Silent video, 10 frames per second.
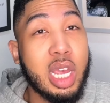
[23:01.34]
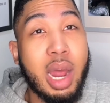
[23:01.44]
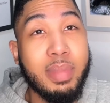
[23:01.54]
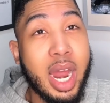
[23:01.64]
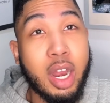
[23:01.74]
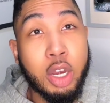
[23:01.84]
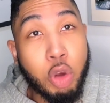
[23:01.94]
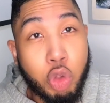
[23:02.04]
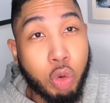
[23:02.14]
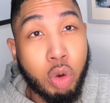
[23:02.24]
I'm not a
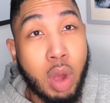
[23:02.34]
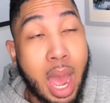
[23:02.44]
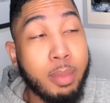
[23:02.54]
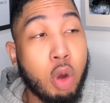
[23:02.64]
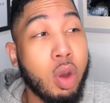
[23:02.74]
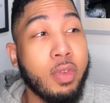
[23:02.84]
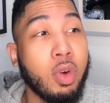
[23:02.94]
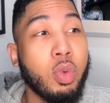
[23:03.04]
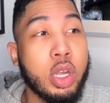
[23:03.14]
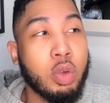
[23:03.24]
neutral. I'm going
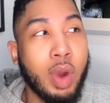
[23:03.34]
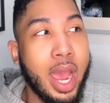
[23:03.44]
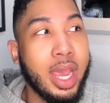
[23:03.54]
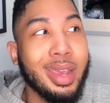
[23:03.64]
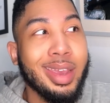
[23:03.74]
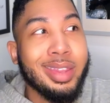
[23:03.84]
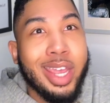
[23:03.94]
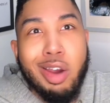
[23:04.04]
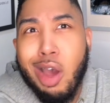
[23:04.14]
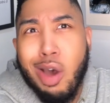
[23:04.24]
for what's right. And
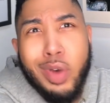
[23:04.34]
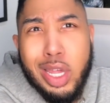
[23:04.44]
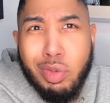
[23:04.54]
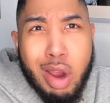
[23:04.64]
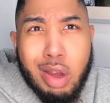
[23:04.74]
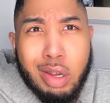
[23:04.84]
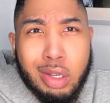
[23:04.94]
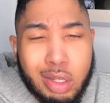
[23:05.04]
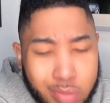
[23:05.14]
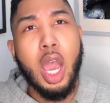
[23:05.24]
they're always wrong.